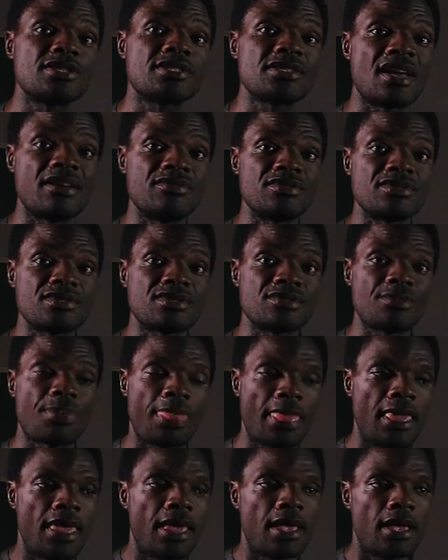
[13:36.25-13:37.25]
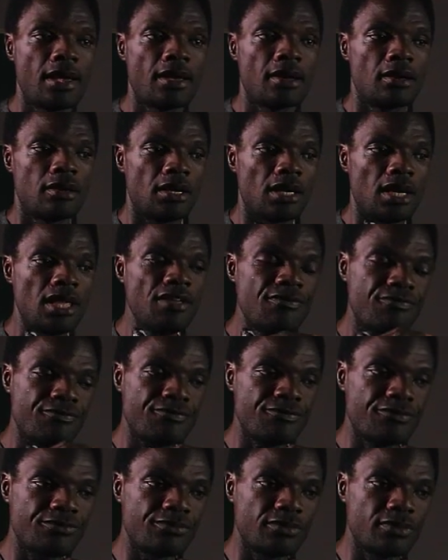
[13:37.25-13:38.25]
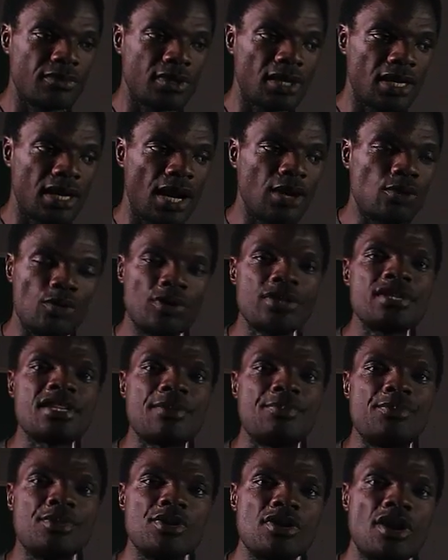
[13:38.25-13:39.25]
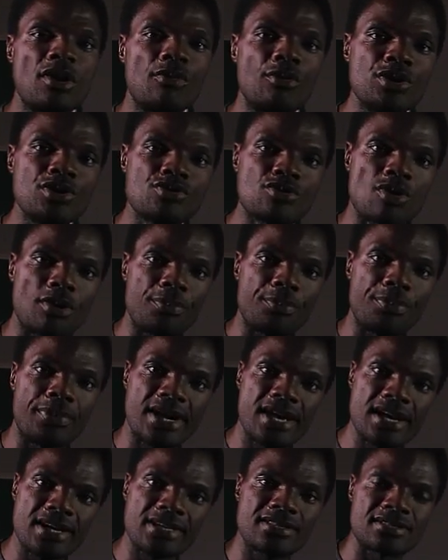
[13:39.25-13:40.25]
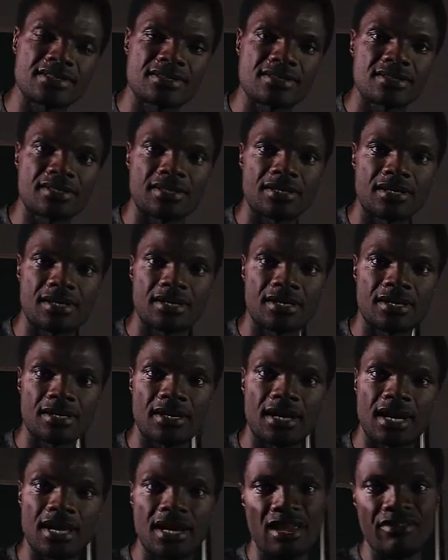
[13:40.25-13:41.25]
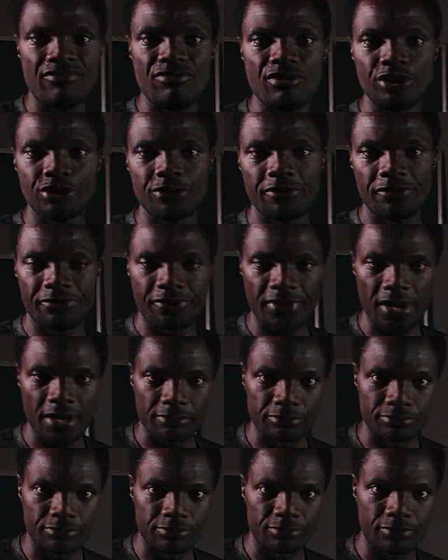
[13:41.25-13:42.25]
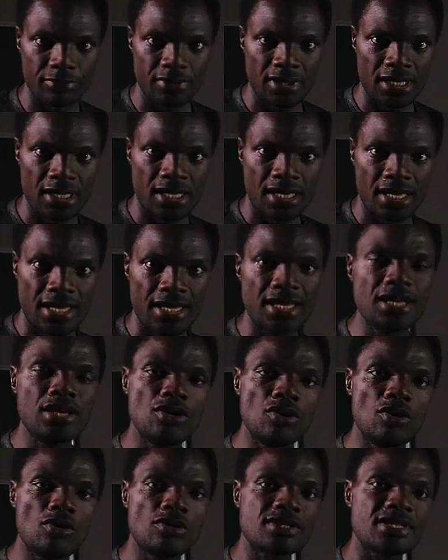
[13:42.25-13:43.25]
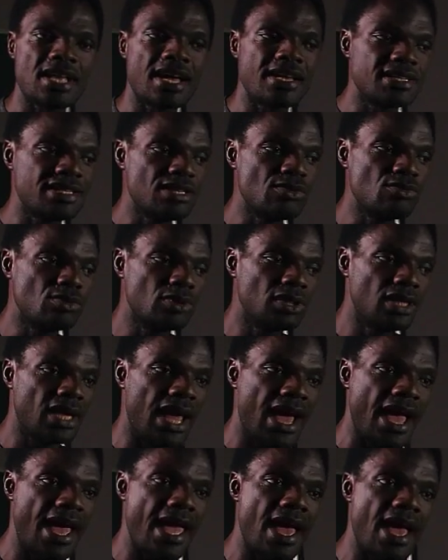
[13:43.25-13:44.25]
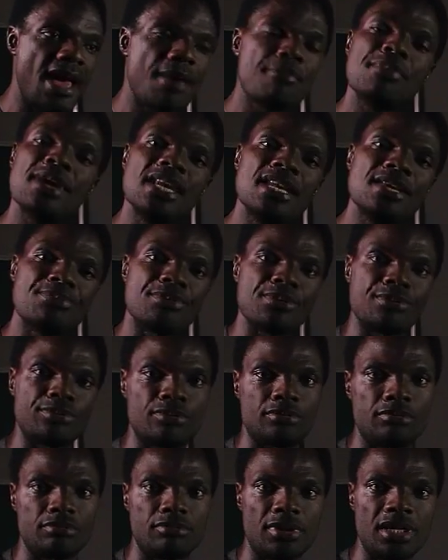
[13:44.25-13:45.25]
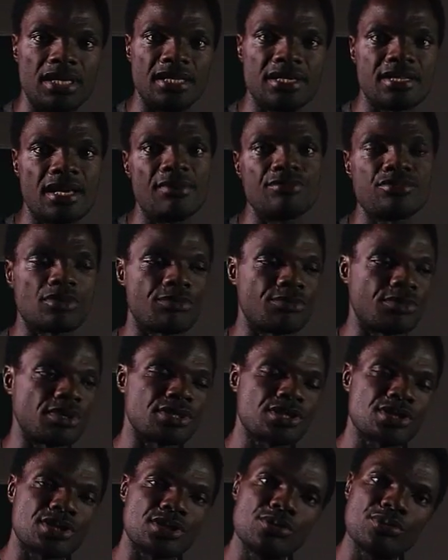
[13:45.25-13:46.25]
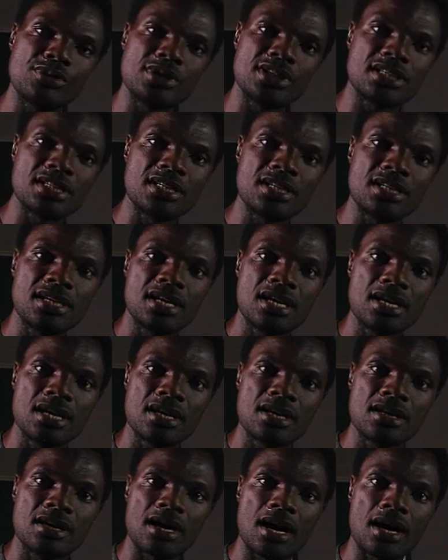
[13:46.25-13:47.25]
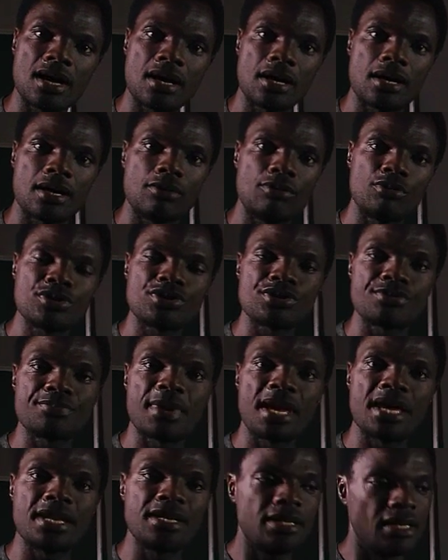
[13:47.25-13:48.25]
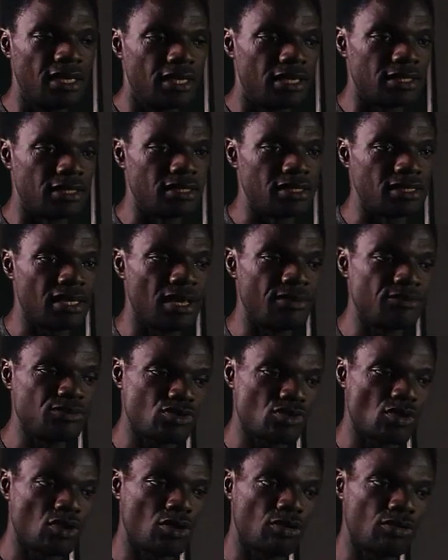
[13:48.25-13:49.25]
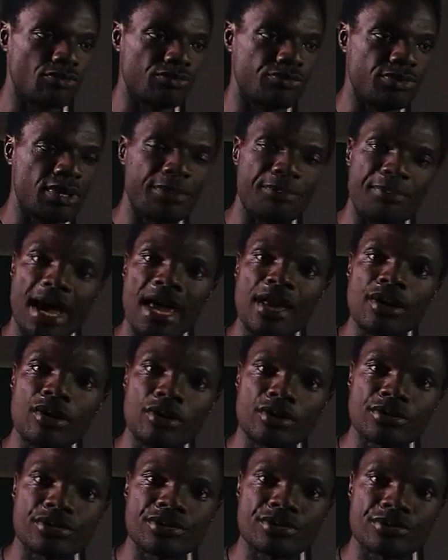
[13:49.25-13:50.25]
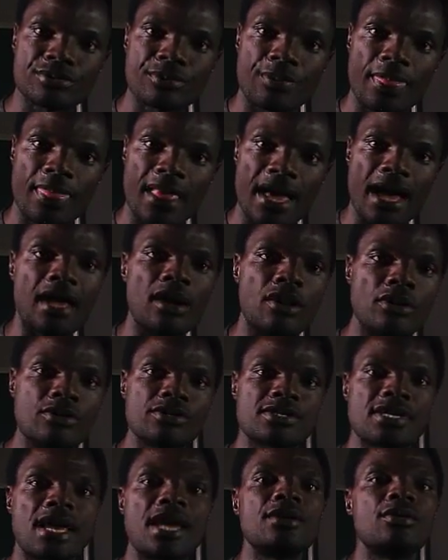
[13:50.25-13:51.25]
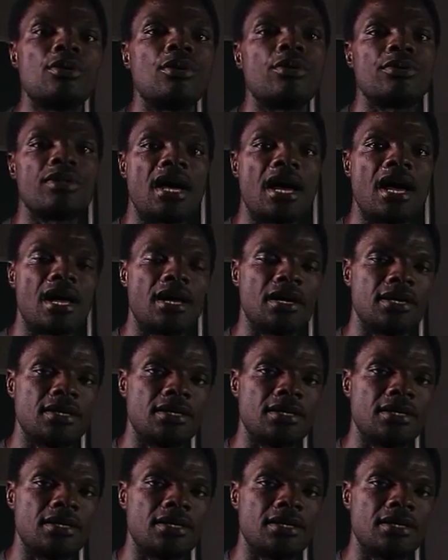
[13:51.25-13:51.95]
service, if an entrepreneur wants to operate an aviation firm, he knows that he will hire many people in terms of the security, watchmen, in terms of the pilot, alongside other